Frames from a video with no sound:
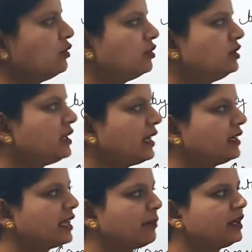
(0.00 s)
goods
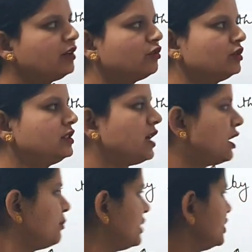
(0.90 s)
and capital goods
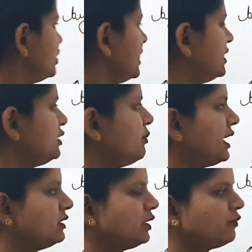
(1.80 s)
are purchased
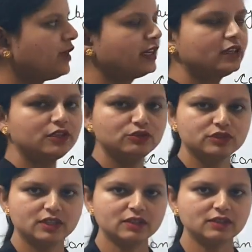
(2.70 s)
by their final
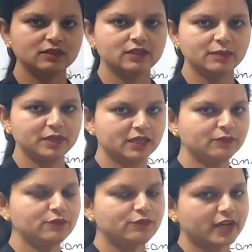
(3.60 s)
users, they
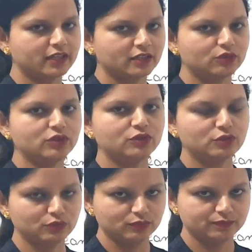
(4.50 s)
become final good
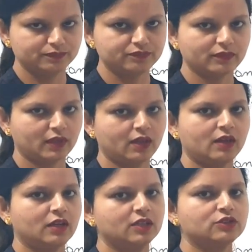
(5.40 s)
too.
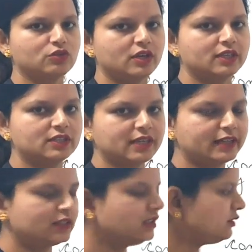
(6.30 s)
So
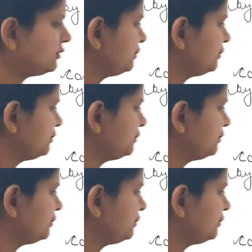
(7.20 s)
understand this